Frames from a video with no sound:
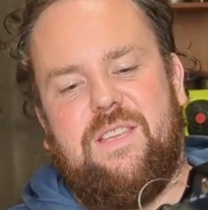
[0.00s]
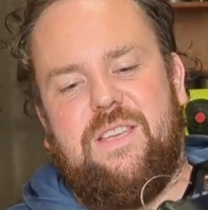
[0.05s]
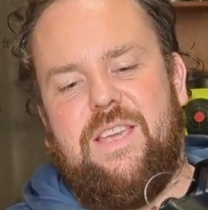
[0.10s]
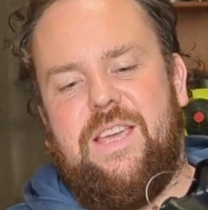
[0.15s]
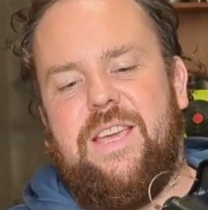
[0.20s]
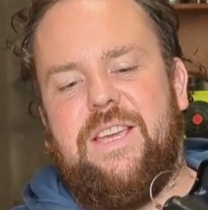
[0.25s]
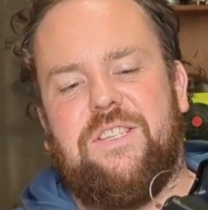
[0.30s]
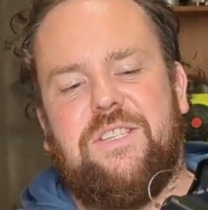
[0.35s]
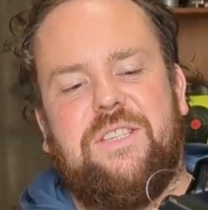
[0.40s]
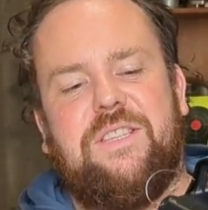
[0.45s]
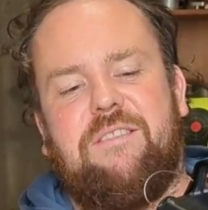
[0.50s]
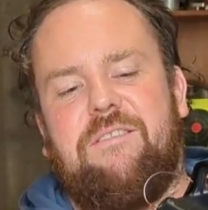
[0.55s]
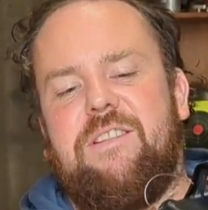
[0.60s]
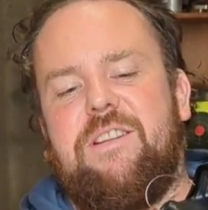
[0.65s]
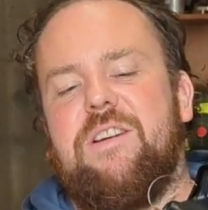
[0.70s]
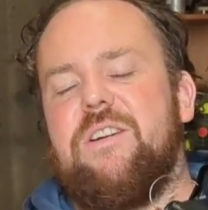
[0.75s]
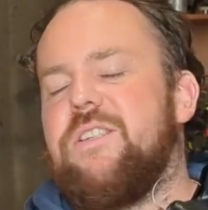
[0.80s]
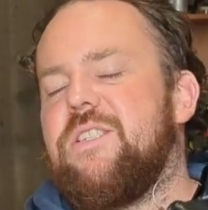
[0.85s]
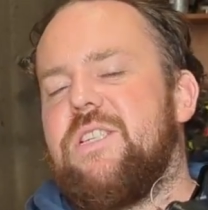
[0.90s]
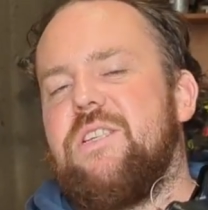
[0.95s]
It is a
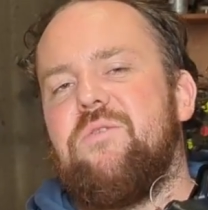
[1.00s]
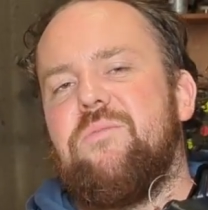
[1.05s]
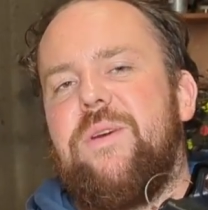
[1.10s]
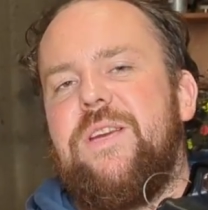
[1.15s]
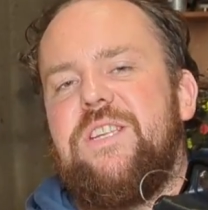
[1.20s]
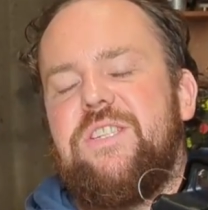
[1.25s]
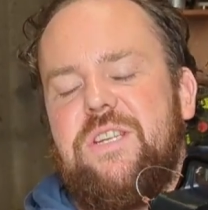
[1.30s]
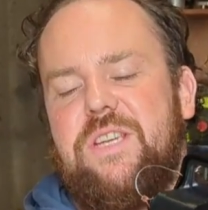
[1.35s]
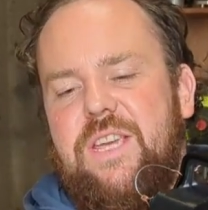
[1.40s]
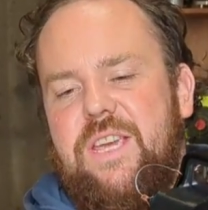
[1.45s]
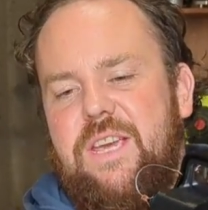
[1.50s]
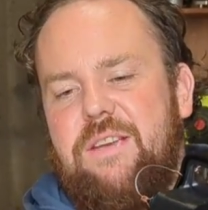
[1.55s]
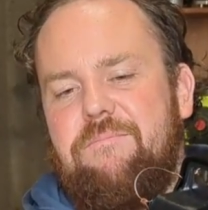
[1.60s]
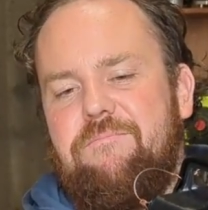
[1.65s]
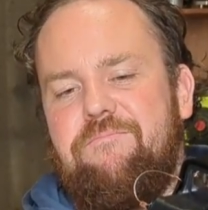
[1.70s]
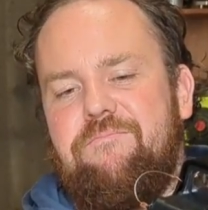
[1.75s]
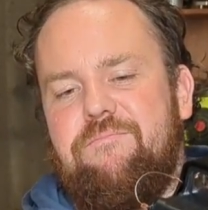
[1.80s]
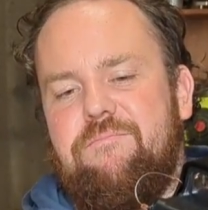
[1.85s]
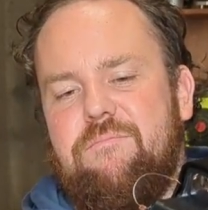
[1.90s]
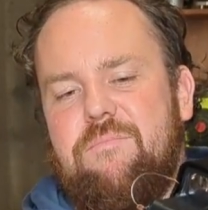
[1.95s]
very nice little piece of
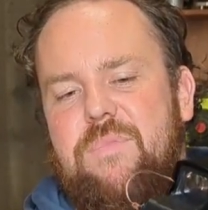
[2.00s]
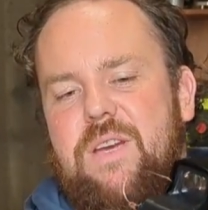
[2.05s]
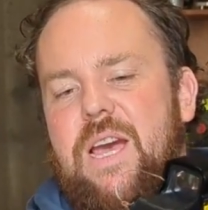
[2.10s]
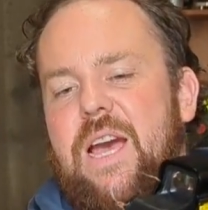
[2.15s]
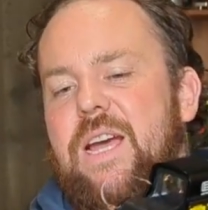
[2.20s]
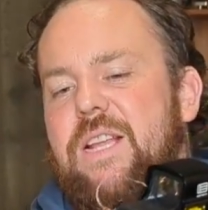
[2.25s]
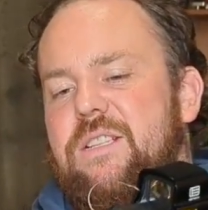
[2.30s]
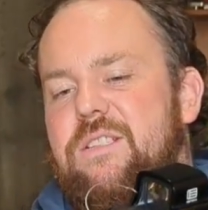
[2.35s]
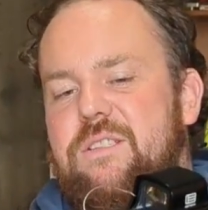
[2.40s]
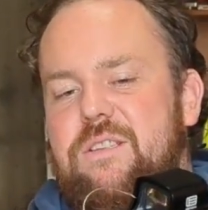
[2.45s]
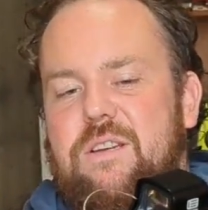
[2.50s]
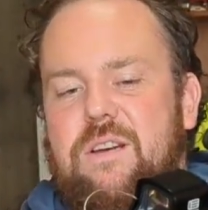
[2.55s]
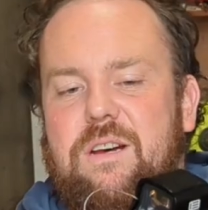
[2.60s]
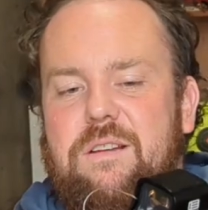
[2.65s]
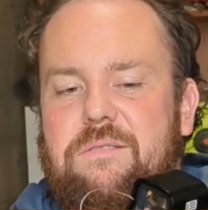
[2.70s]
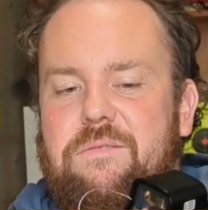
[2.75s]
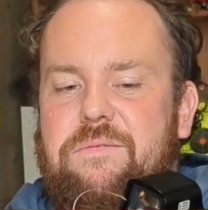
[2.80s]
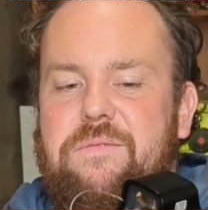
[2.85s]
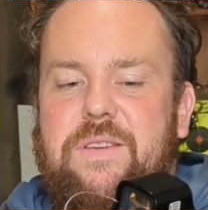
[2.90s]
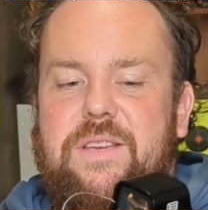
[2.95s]
kit, and
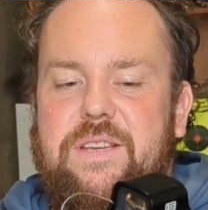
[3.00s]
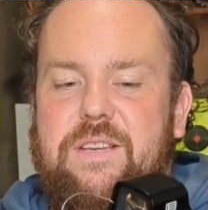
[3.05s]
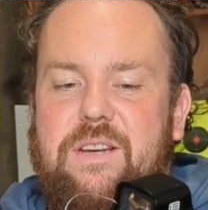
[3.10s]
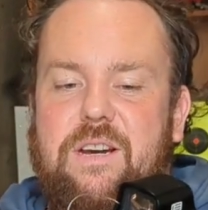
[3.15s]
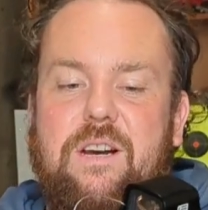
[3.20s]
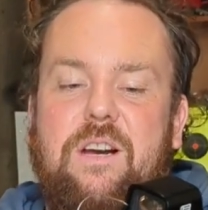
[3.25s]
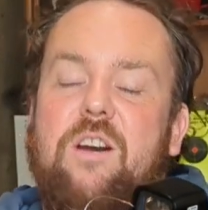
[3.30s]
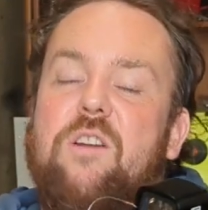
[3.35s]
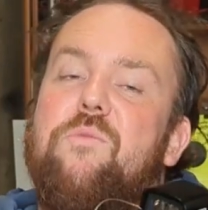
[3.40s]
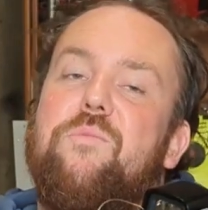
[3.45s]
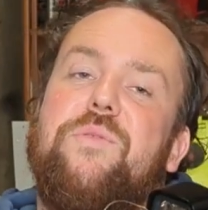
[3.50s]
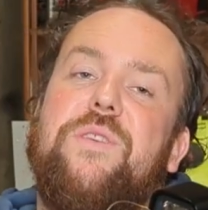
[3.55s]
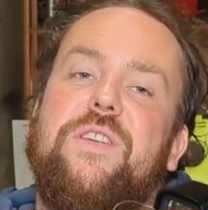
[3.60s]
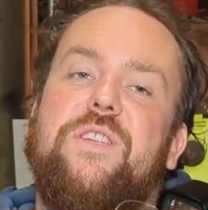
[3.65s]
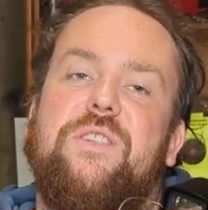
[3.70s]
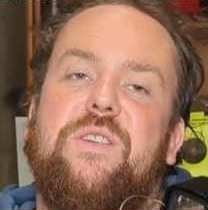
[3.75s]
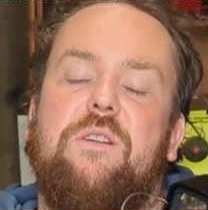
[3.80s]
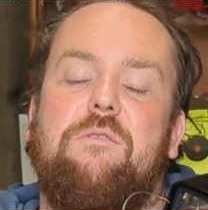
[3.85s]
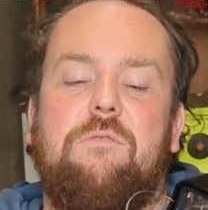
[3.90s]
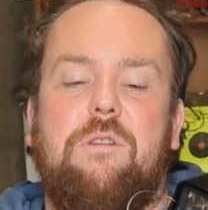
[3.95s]
I hope
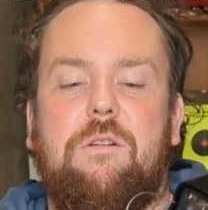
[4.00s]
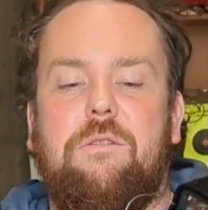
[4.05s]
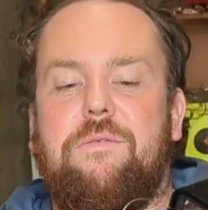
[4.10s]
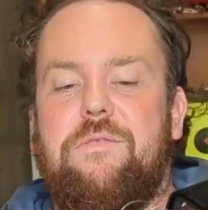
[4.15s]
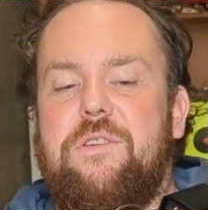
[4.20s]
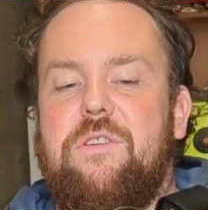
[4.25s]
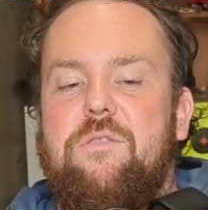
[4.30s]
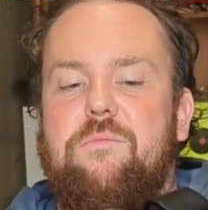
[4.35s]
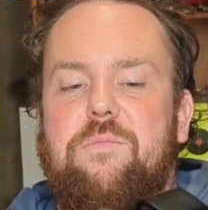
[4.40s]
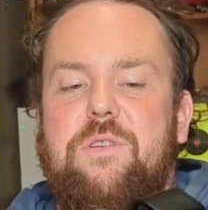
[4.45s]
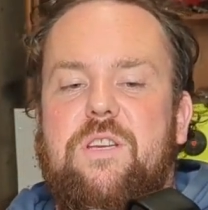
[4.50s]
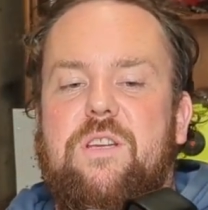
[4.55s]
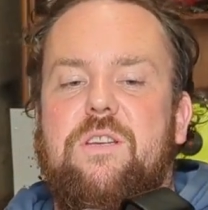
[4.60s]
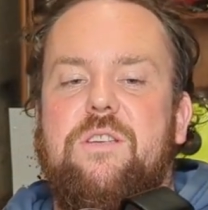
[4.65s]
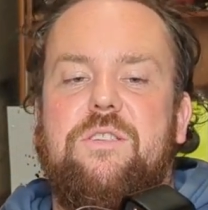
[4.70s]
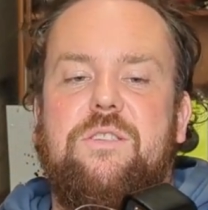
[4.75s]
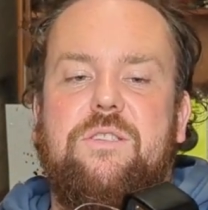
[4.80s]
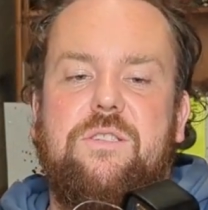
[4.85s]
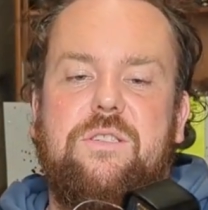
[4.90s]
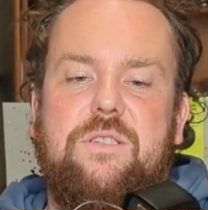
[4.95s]
they sell well for you,
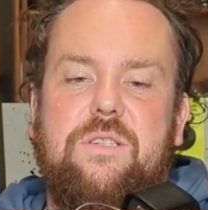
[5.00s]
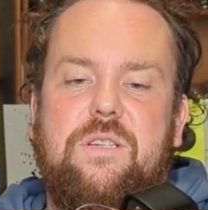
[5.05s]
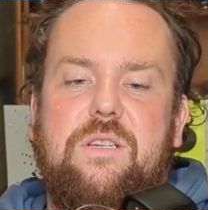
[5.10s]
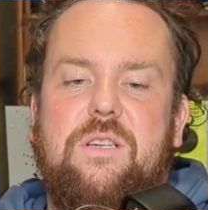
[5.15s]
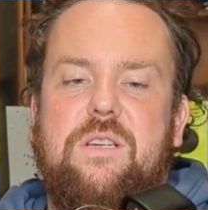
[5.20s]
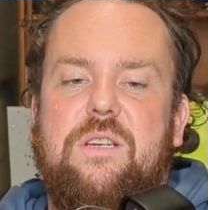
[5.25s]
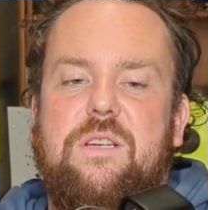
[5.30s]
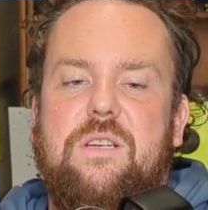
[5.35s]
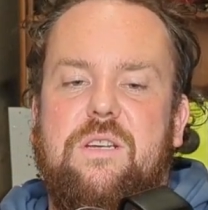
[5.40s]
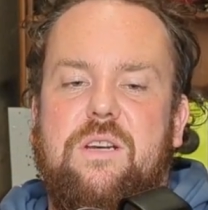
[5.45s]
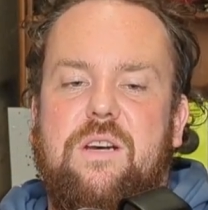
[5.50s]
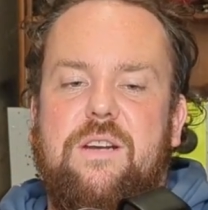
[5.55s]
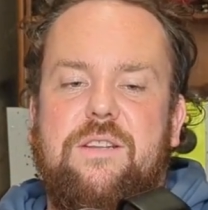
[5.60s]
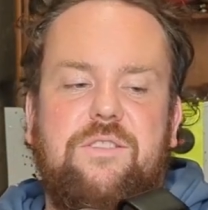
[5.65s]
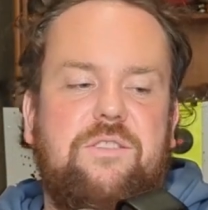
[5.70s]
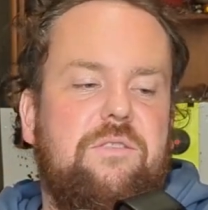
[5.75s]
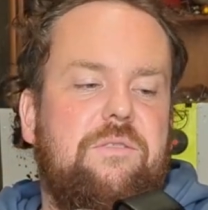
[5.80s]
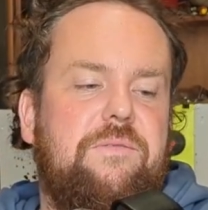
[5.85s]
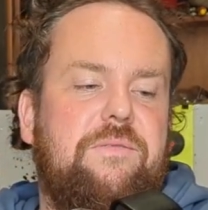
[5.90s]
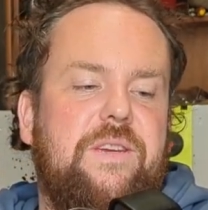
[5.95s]
because I
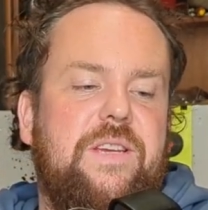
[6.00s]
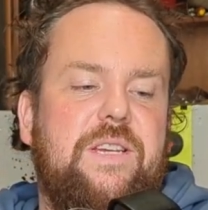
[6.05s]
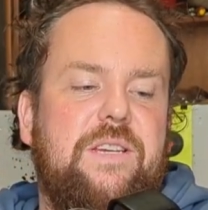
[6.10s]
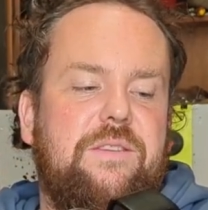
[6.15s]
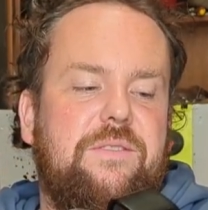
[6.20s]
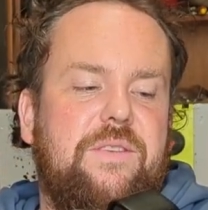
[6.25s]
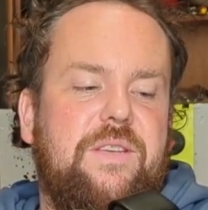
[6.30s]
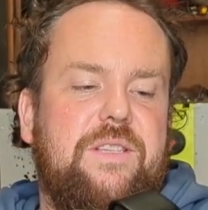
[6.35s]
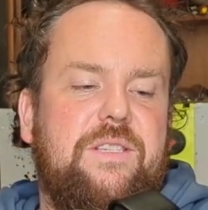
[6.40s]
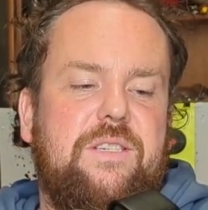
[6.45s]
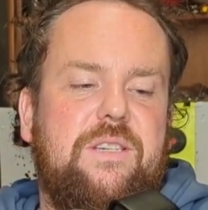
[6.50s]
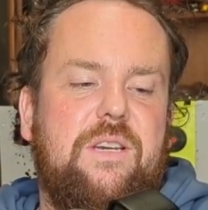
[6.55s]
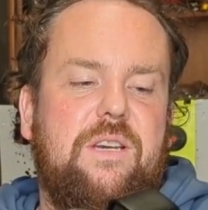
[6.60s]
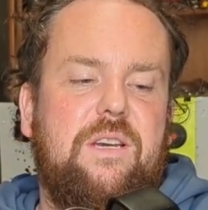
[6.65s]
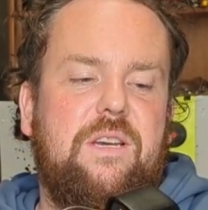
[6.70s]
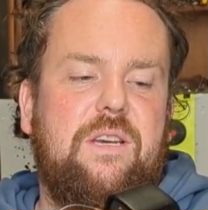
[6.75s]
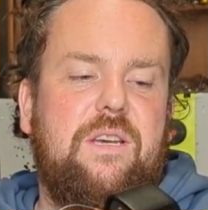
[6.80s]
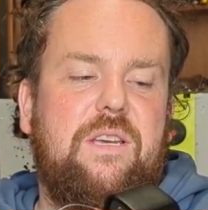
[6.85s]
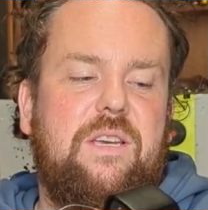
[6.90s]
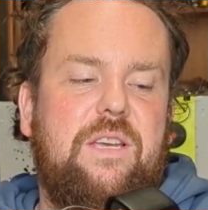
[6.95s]
do think
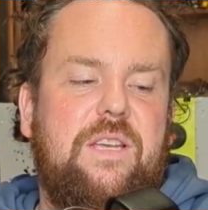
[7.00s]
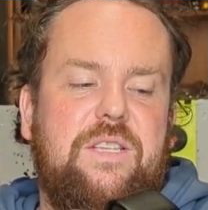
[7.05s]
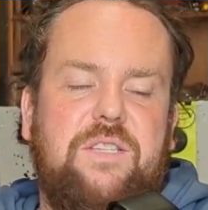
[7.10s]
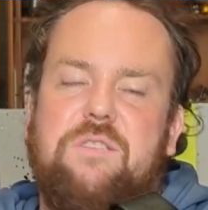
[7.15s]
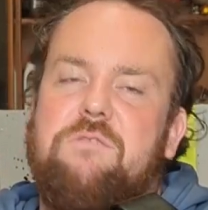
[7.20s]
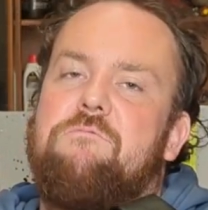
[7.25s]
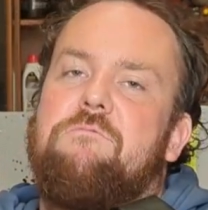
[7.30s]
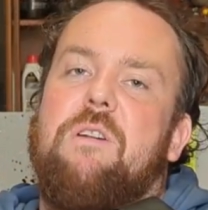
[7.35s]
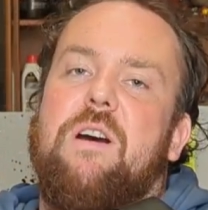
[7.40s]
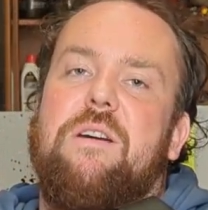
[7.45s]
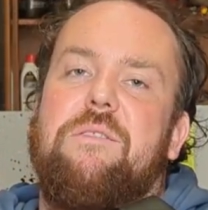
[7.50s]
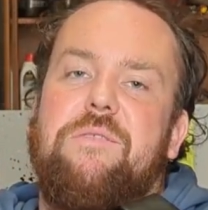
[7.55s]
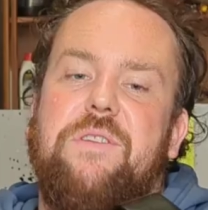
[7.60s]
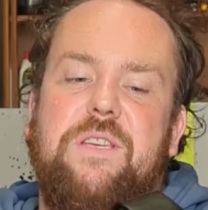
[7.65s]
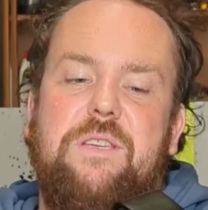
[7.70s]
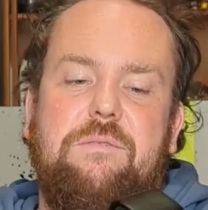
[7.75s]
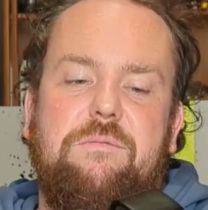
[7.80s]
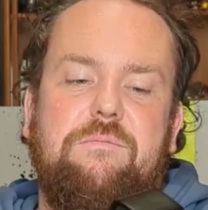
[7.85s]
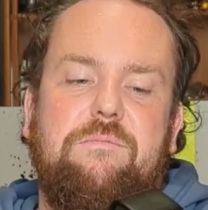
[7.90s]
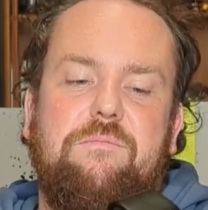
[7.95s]
that it's a
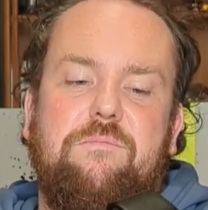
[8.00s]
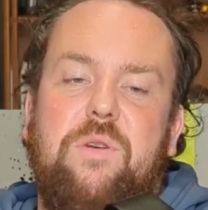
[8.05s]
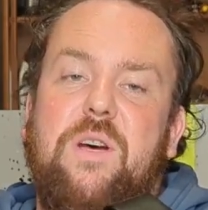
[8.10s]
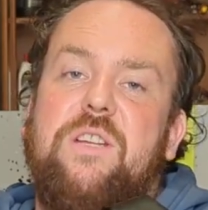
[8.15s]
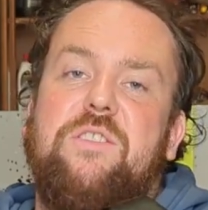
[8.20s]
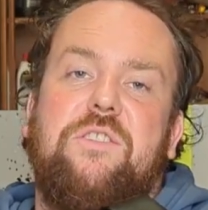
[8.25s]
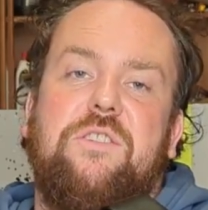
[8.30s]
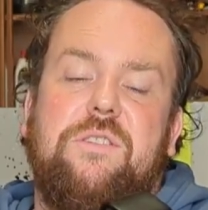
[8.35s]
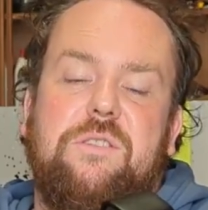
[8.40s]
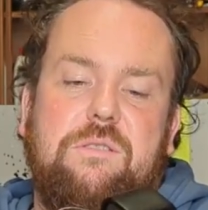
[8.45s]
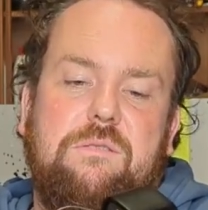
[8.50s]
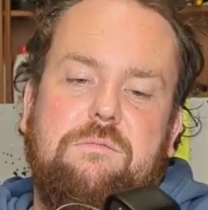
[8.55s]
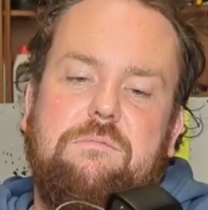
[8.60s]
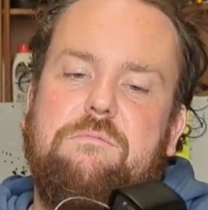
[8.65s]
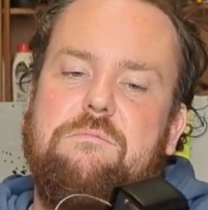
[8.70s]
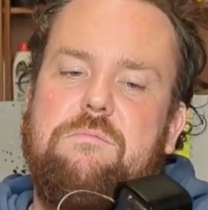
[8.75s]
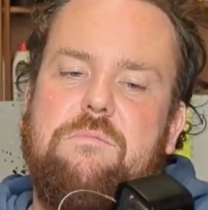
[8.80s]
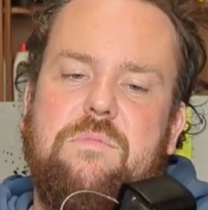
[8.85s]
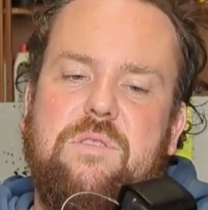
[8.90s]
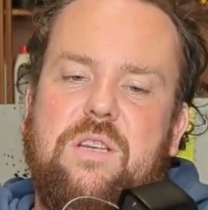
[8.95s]
worthy purchase.
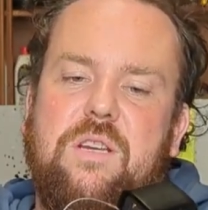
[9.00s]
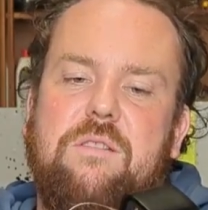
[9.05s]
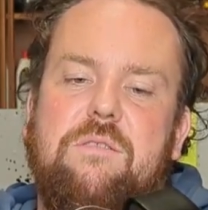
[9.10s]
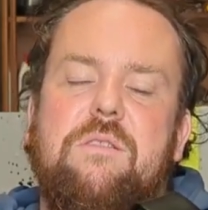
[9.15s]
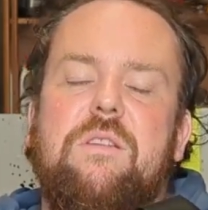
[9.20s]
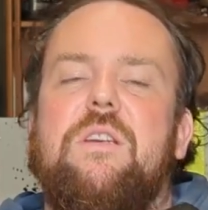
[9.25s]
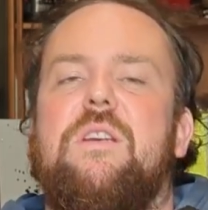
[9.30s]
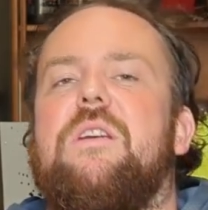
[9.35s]
So